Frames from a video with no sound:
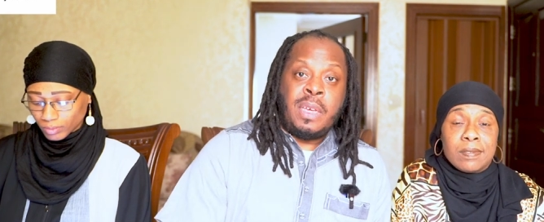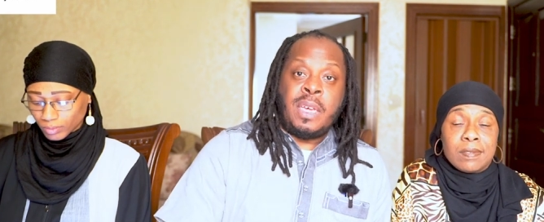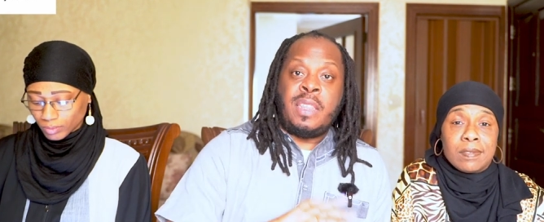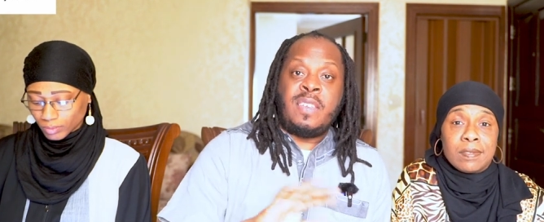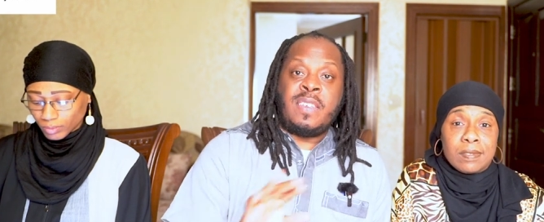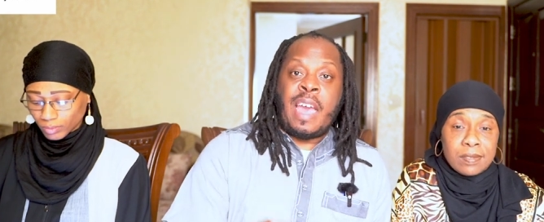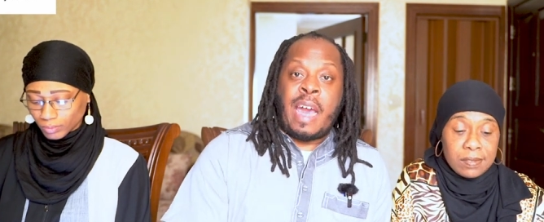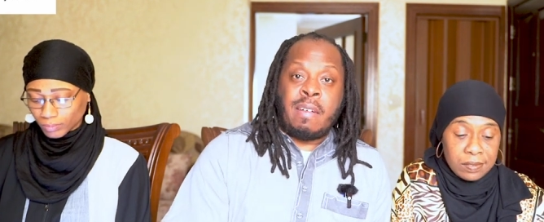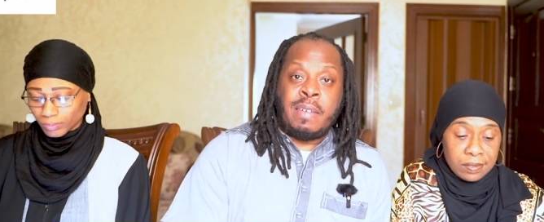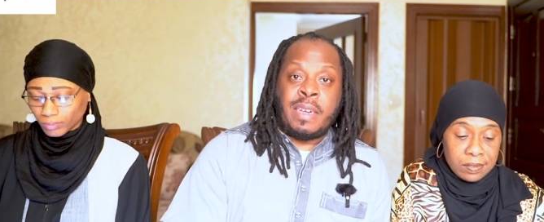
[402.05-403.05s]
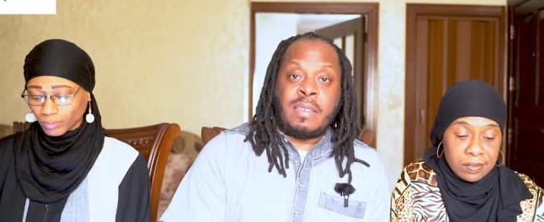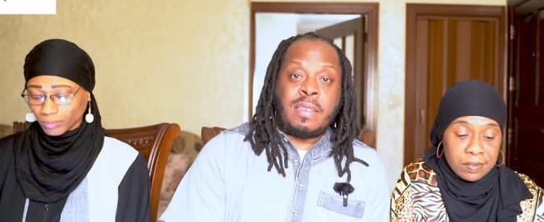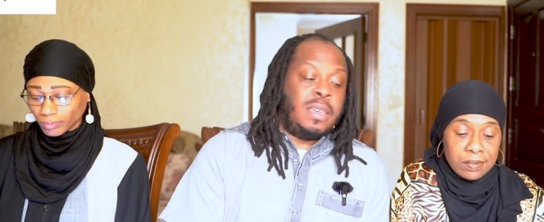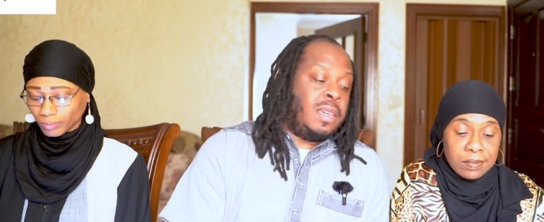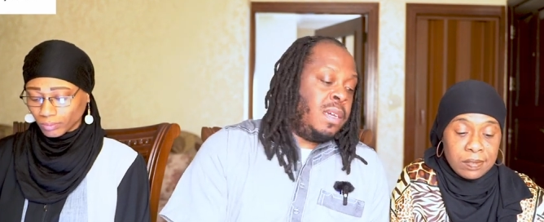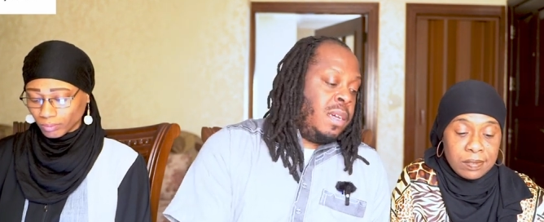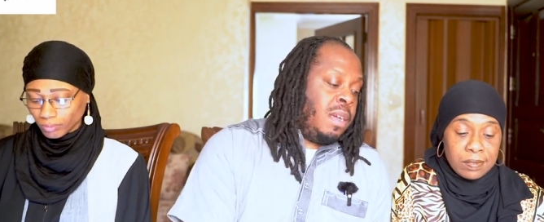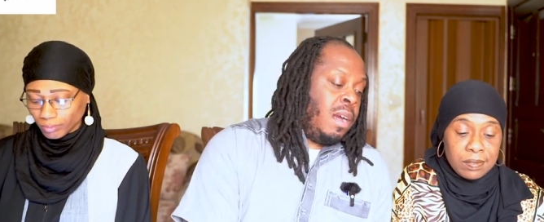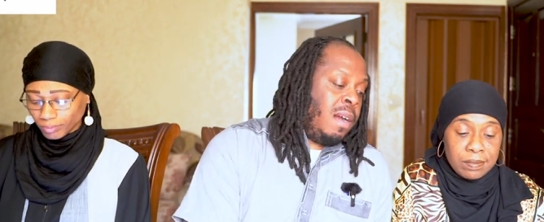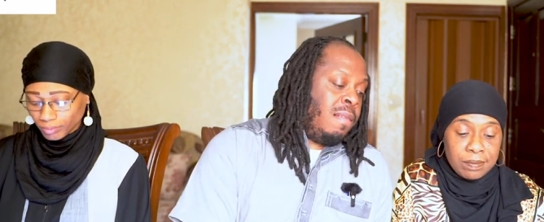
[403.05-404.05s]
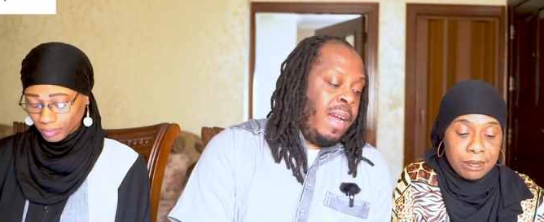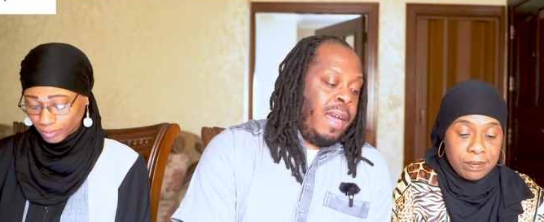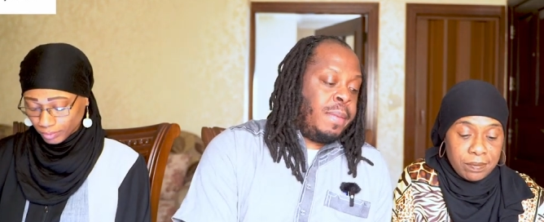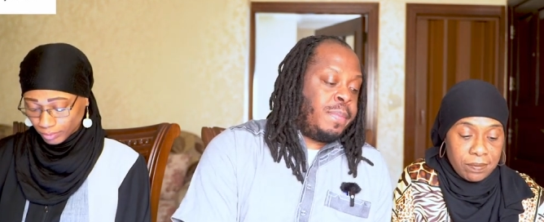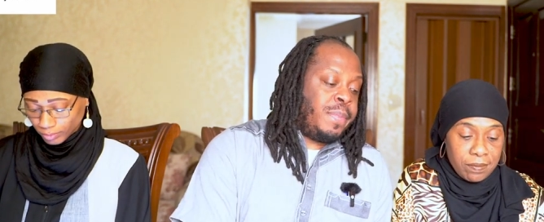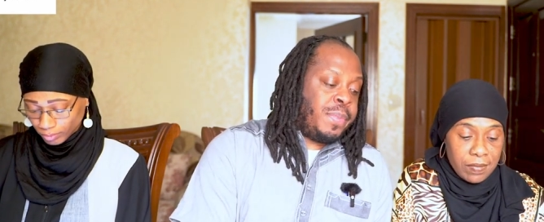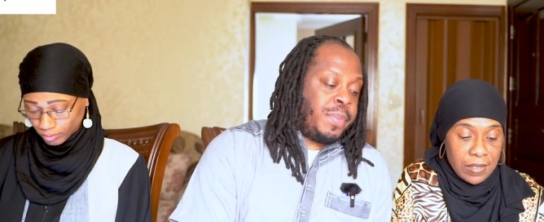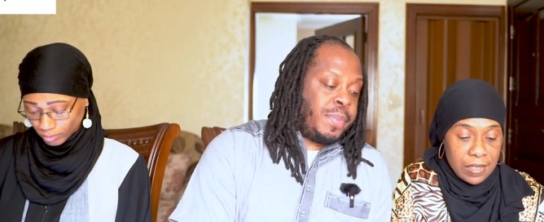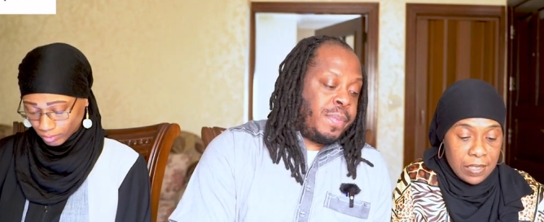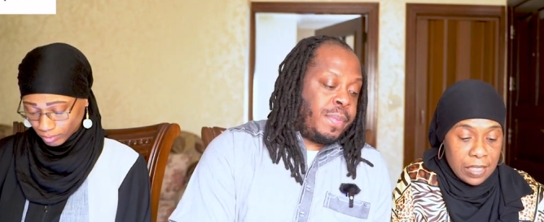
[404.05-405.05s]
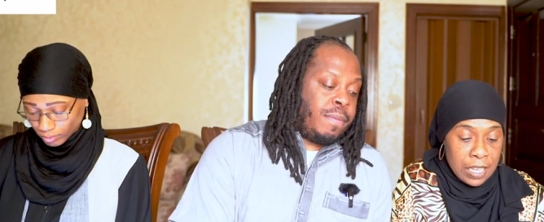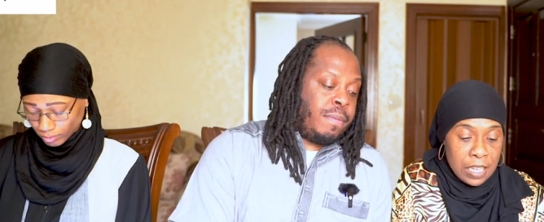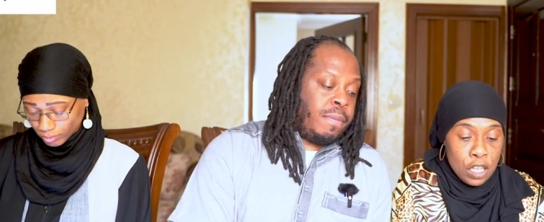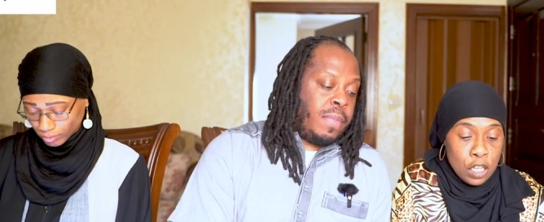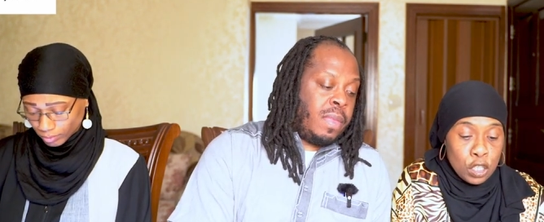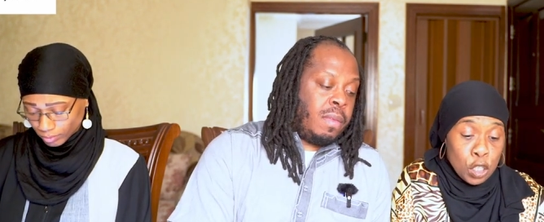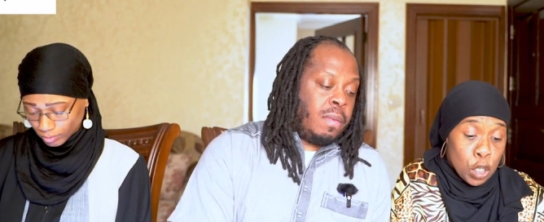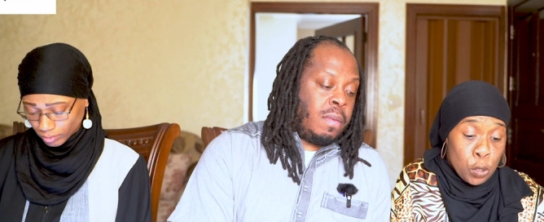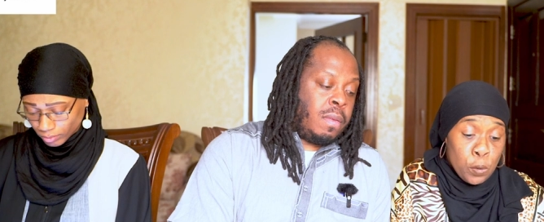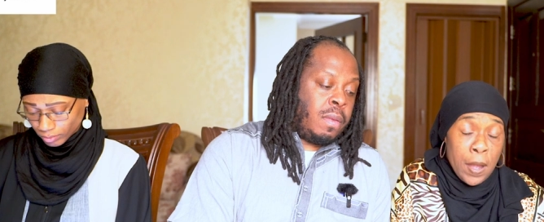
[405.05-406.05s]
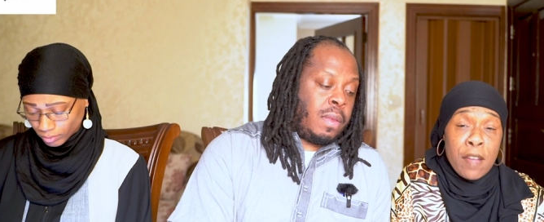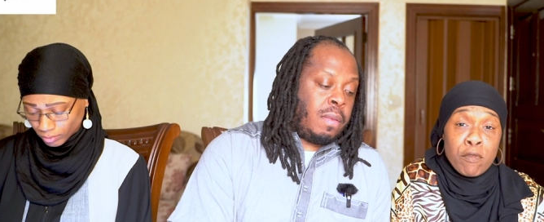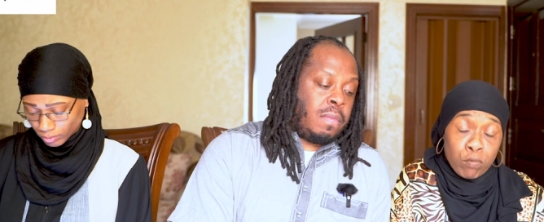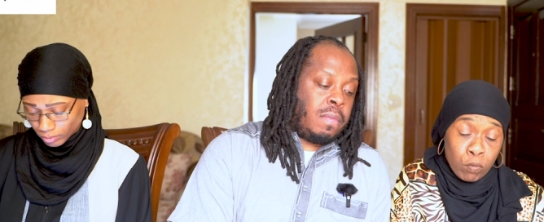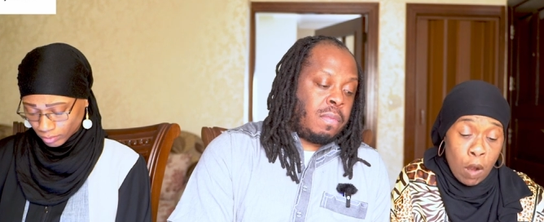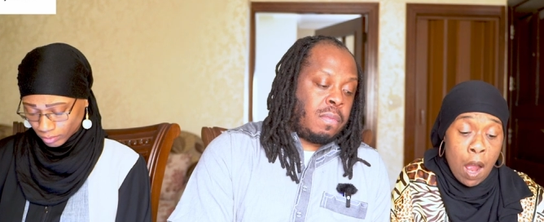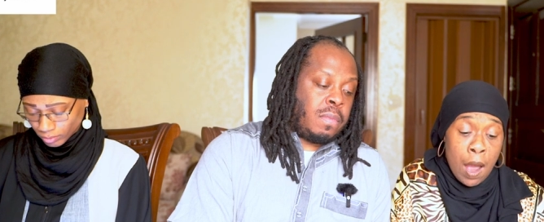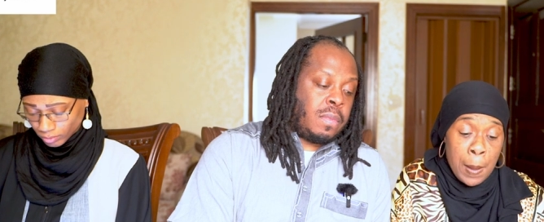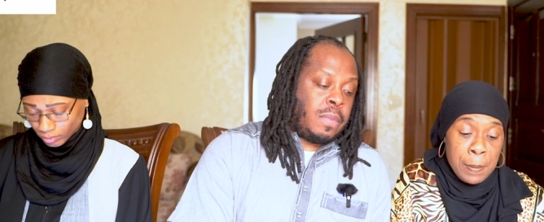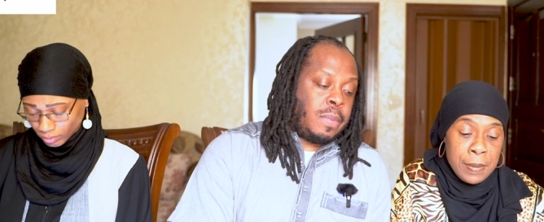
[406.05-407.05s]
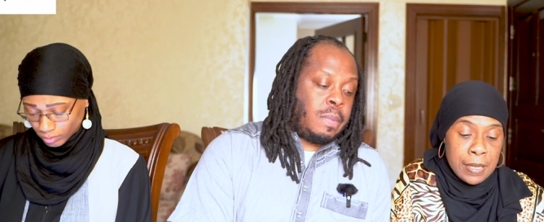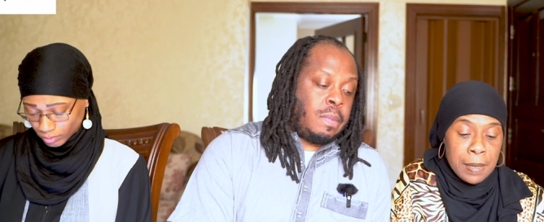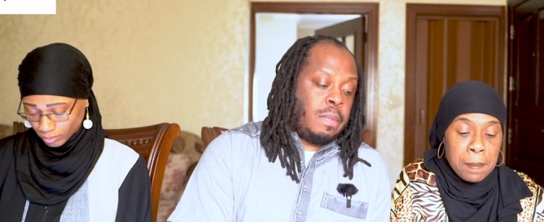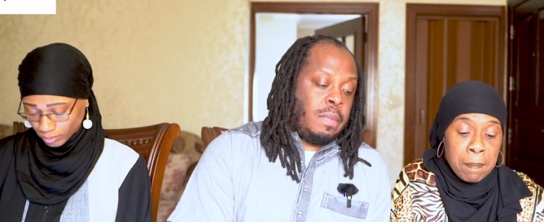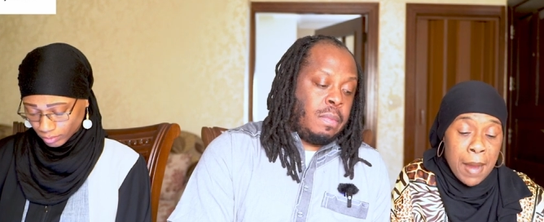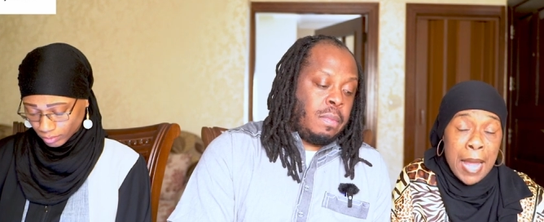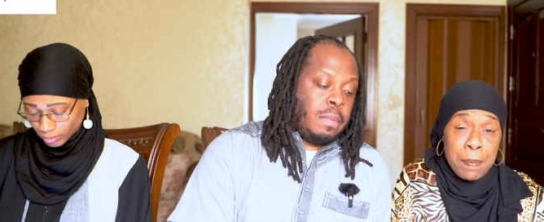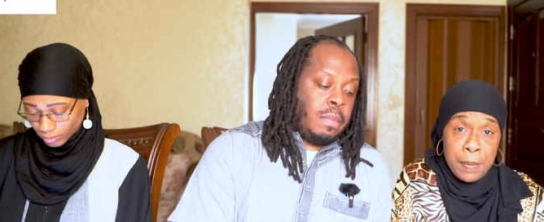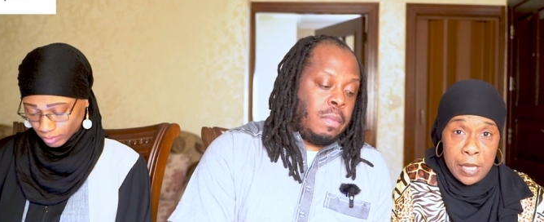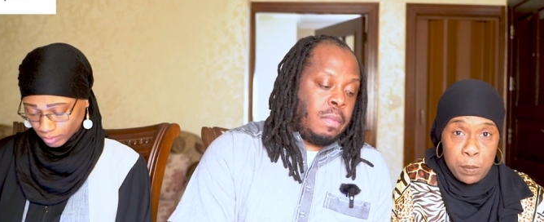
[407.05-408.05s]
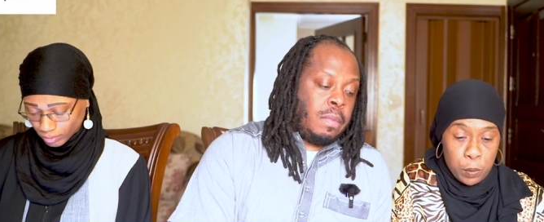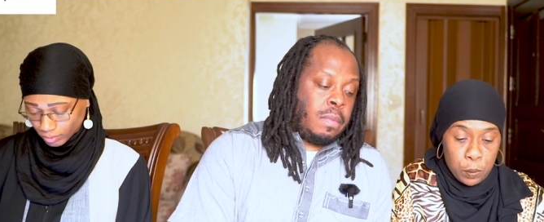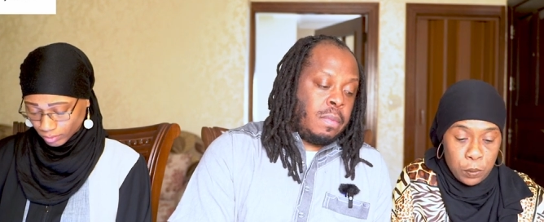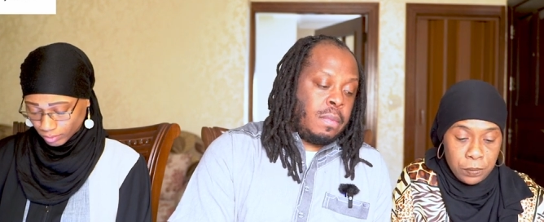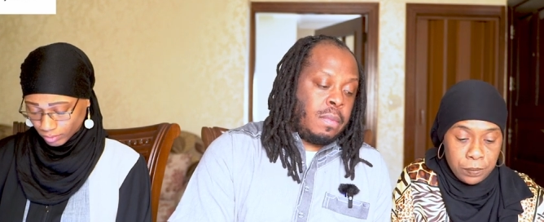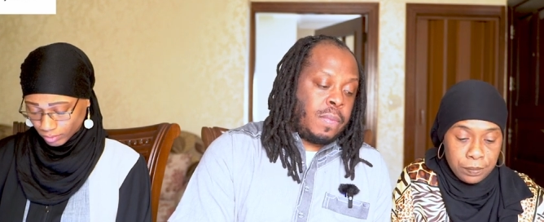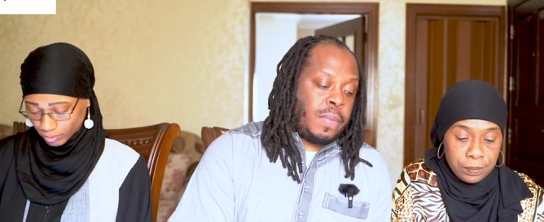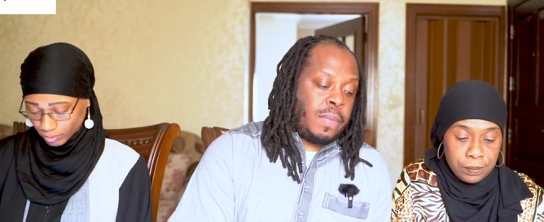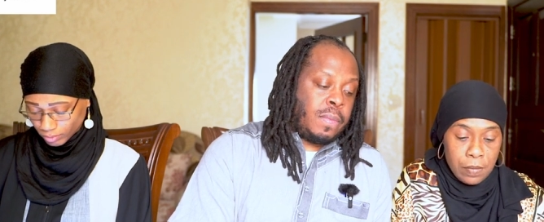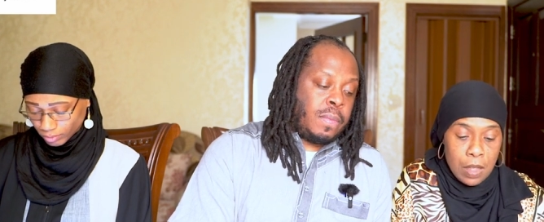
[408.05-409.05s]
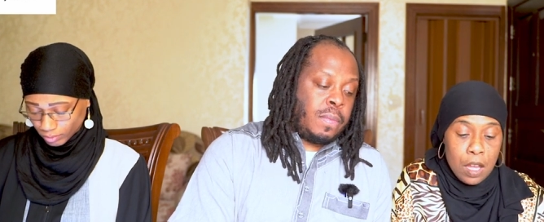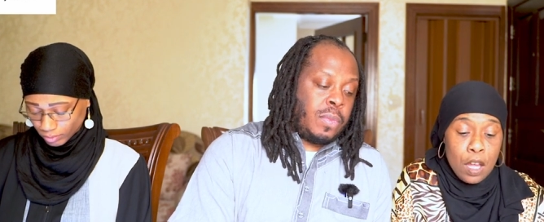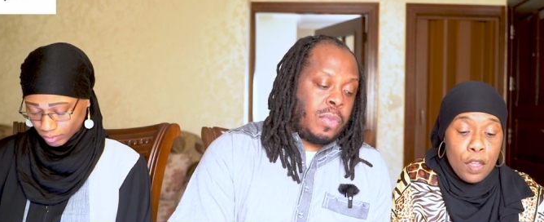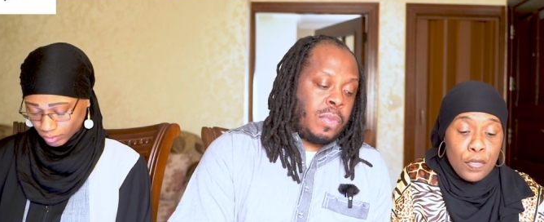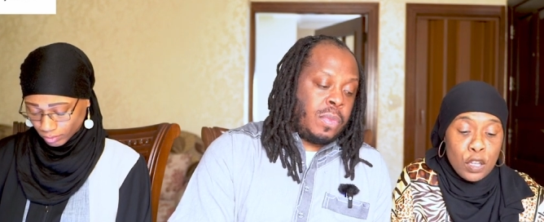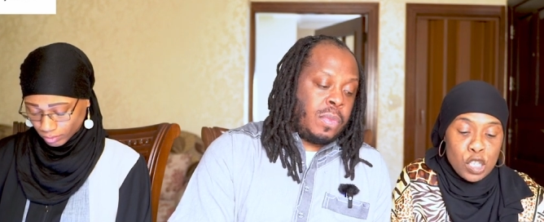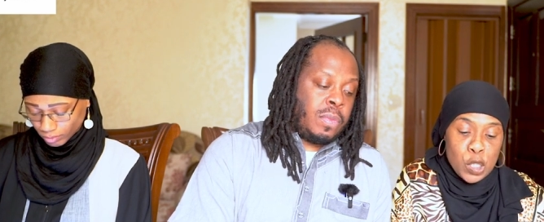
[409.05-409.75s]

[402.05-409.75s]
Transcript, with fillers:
Speaker 1: in the scatterings. All right?
Speaker 2: You have robbed my people. The